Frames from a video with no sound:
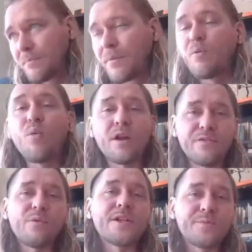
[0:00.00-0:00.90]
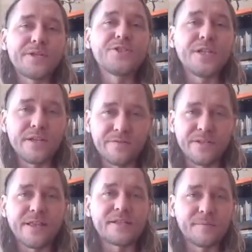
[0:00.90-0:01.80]
But one of the ways we
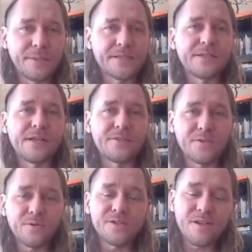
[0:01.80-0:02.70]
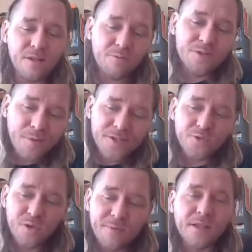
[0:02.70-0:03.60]
achieved that simplicity on the source side was by
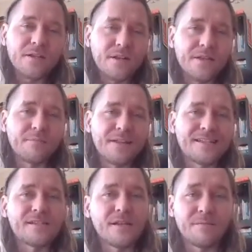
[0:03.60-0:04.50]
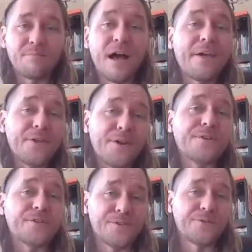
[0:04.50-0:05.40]
sweeping a lot of the complexity behind the
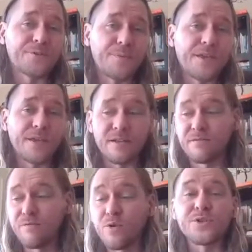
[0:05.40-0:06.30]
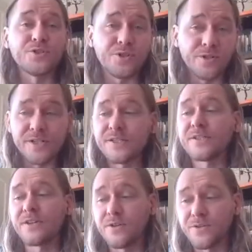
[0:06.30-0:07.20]
curtain, so to speak, and forcing
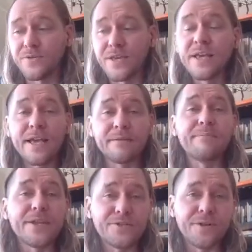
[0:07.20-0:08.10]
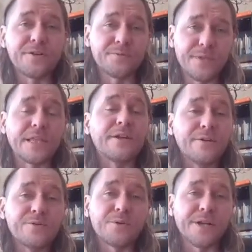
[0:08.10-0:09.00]
journalists and also the administrators within the
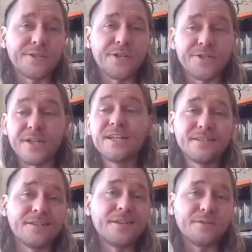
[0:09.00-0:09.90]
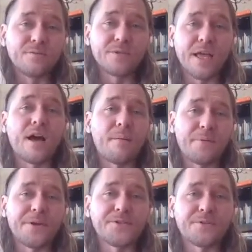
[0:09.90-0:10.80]
news organization to deal with that
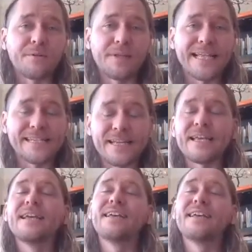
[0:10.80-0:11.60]
operational complexity.